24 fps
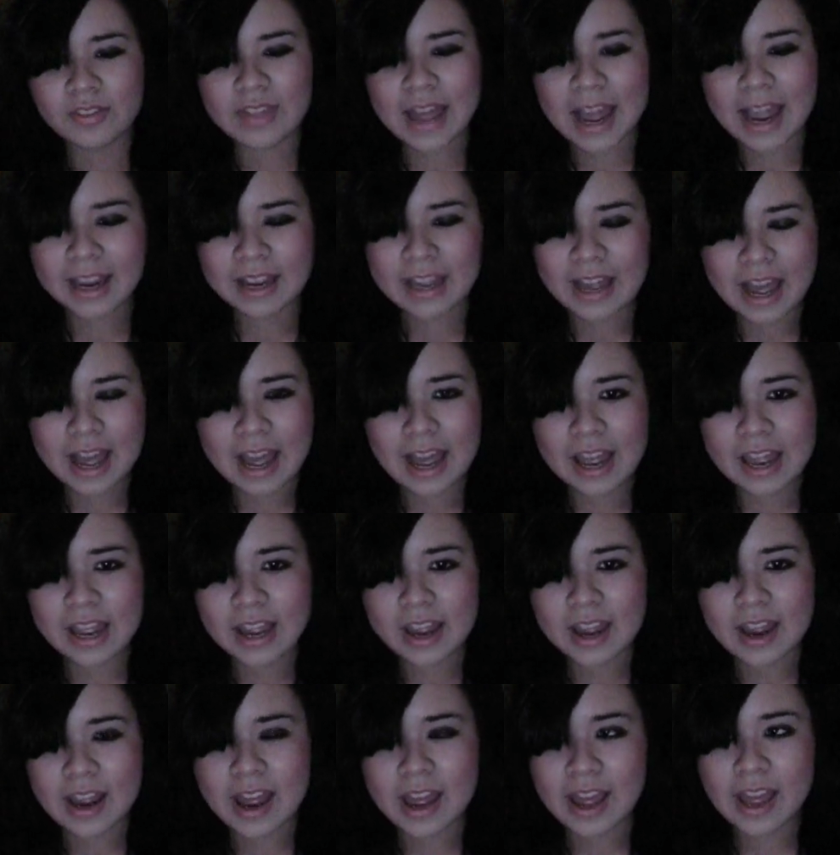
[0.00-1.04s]
That
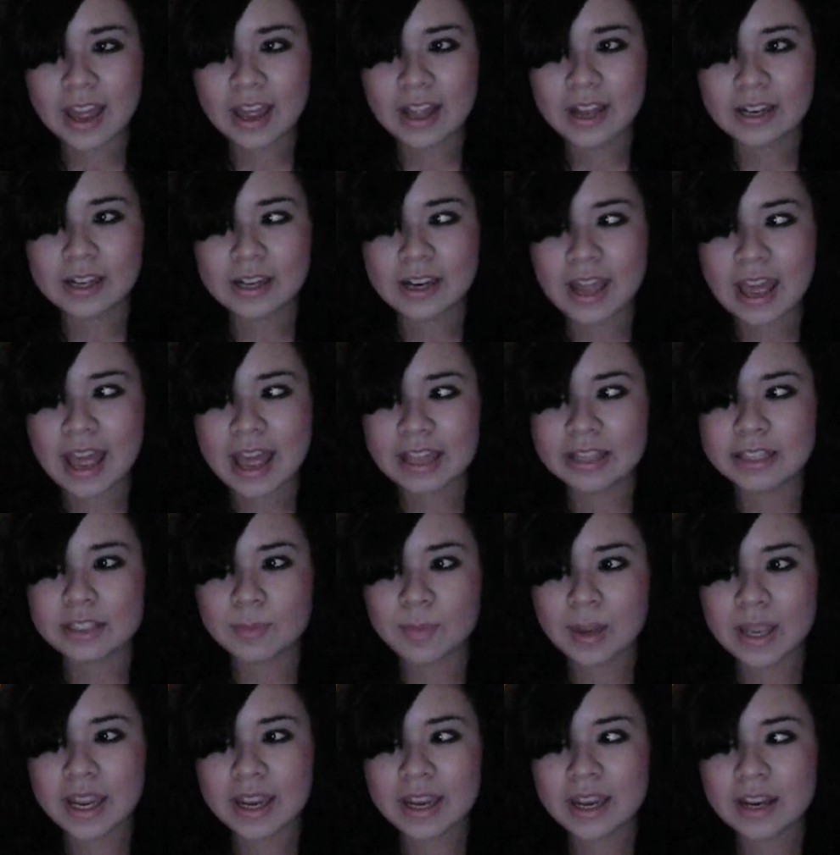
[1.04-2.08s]
guy and
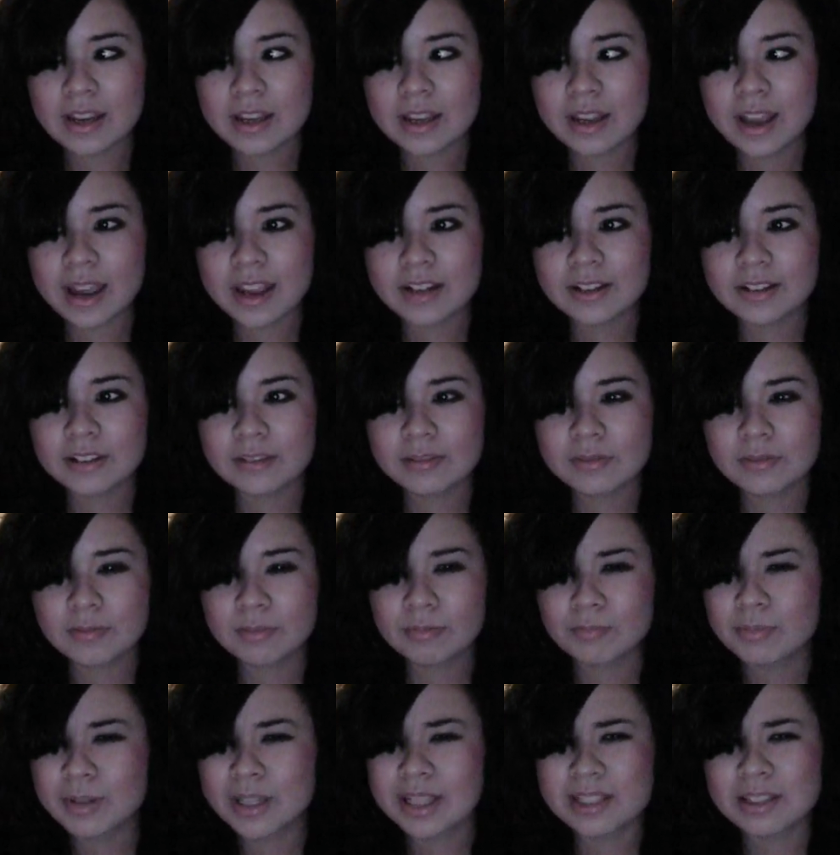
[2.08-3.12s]
Esme kind of
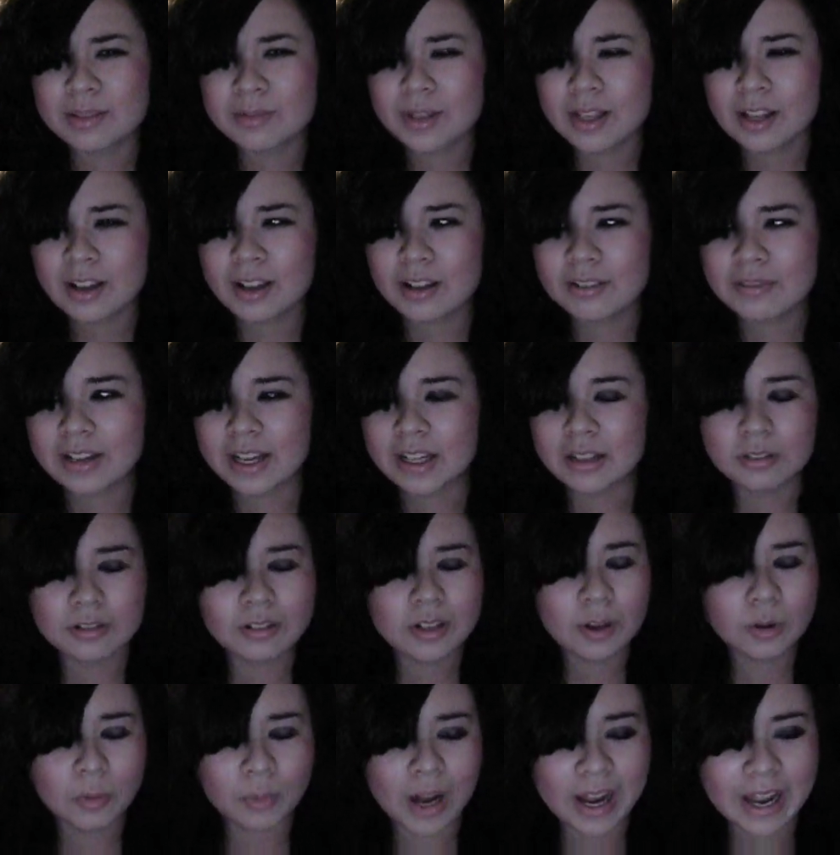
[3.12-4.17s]
piss me off. I
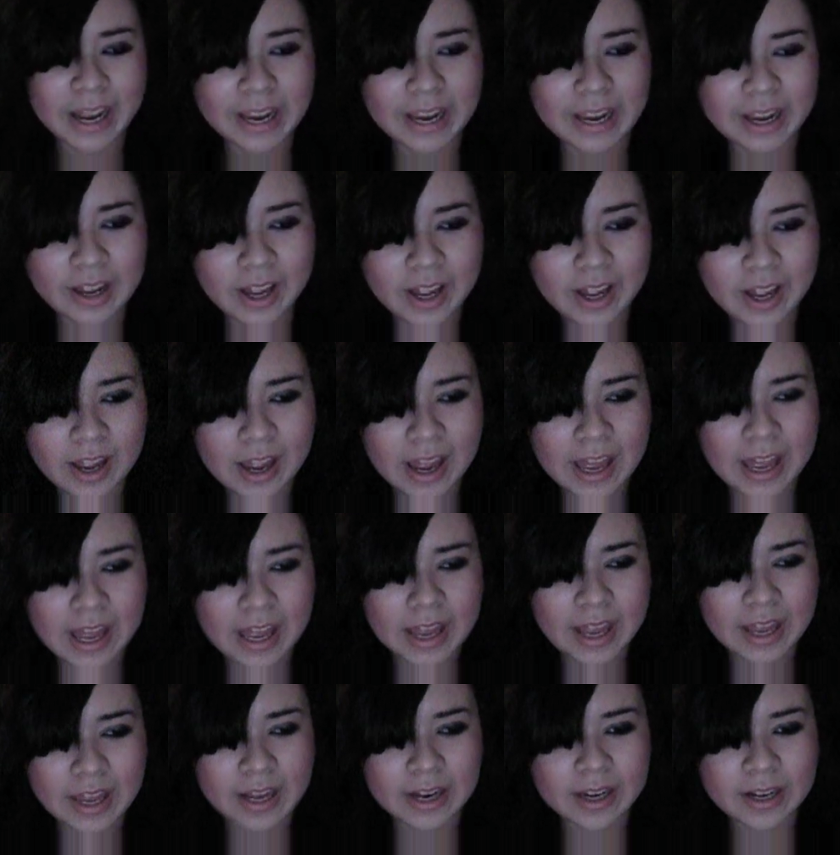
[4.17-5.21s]
don't know why,
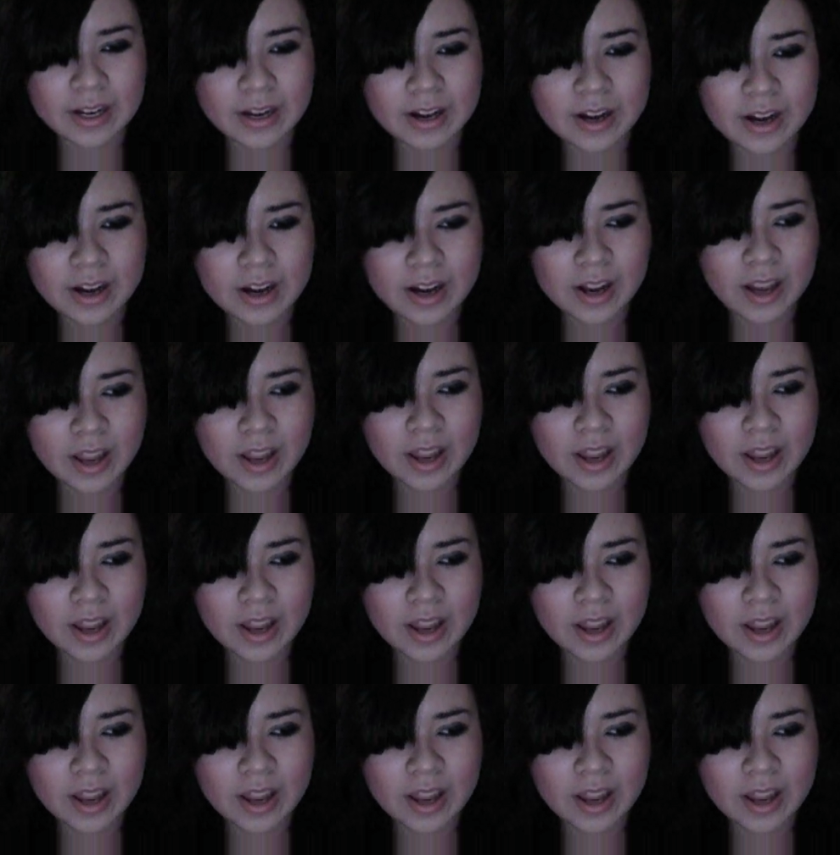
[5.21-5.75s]
and